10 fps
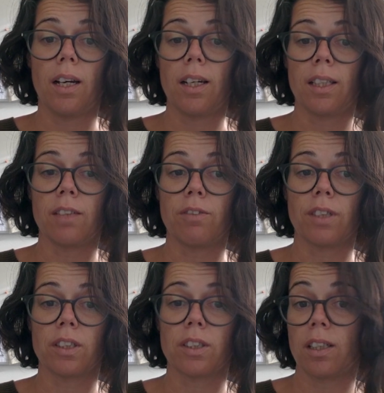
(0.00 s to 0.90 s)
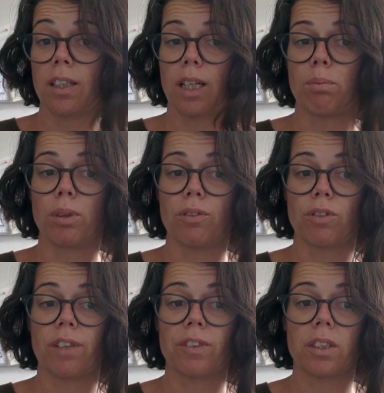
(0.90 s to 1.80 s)
in the first couple of
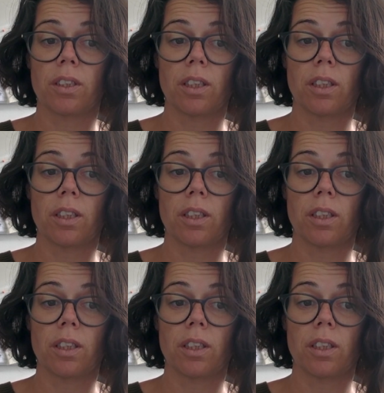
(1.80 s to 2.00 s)
drafts.